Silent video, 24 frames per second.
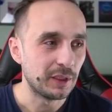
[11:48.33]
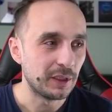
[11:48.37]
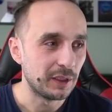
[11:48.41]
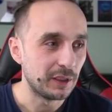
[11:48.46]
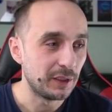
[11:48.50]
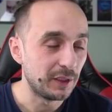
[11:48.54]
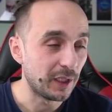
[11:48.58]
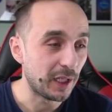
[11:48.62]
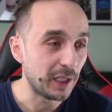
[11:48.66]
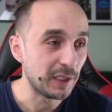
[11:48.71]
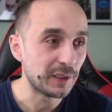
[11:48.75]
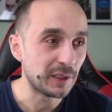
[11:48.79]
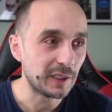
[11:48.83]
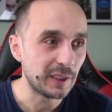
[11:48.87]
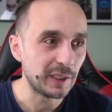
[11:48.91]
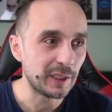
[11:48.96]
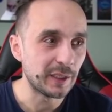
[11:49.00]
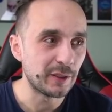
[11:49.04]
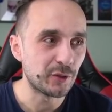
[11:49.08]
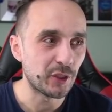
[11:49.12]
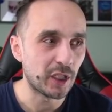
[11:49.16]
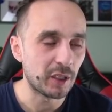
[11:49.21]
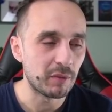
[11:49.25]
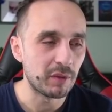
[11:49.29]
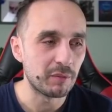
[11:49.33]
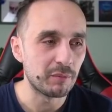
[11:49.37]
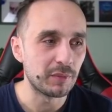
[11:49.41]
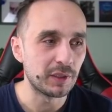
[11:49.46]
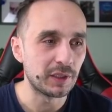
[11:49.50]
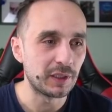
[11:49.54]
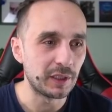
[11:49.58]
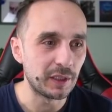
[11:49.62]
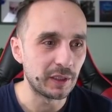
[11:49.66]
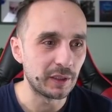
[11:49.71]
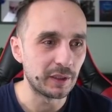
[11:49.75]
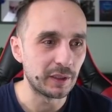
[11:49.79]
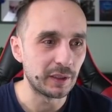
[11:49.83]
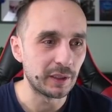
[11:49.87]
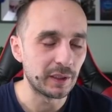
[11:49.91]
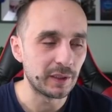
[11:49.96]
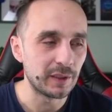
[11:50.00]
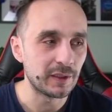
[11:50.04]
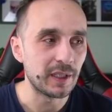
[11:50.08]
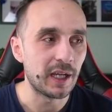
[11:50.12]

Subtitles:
nice gear enchantment materials.